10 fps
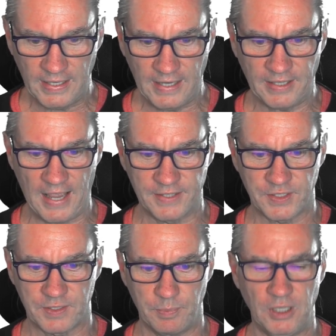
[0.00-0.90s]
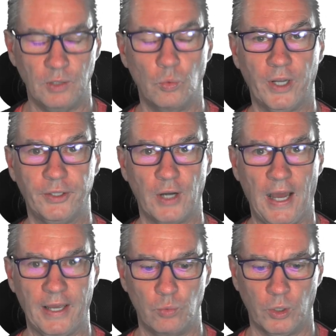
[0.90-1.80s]
It asks me whether
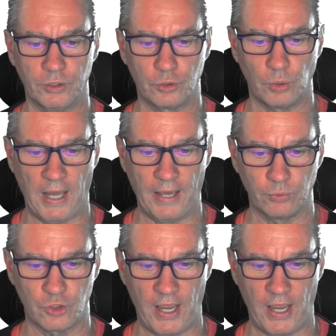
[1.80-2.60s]
I want to launch